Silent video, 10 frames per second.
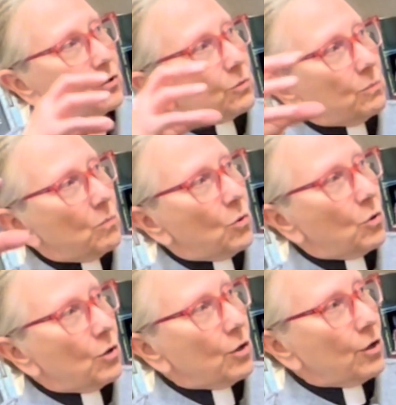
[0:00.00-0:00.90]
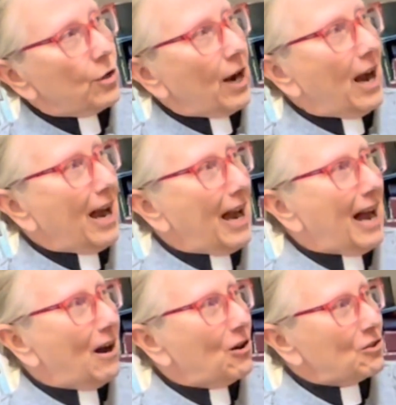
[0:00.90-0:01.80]
do more
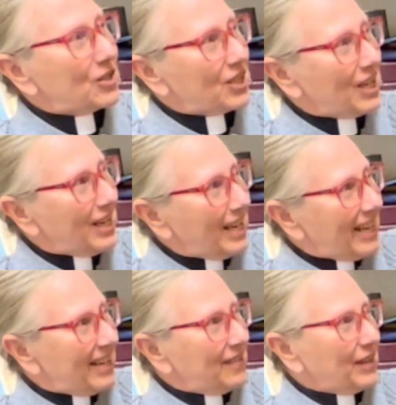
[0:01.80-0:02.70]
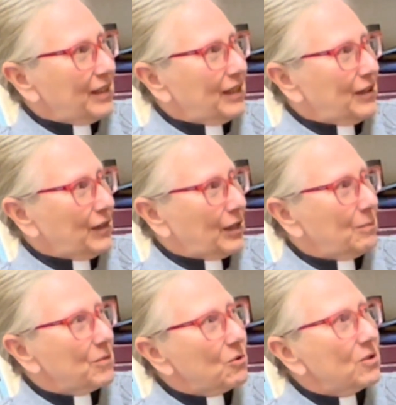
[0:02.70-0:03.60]
out in the in the
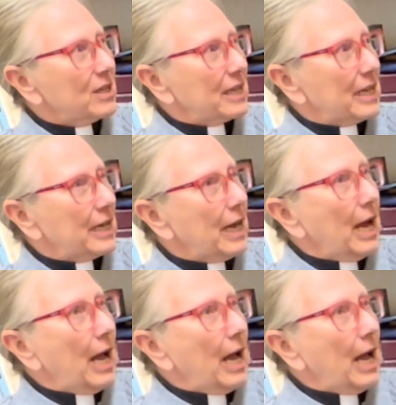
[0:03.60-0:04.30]
community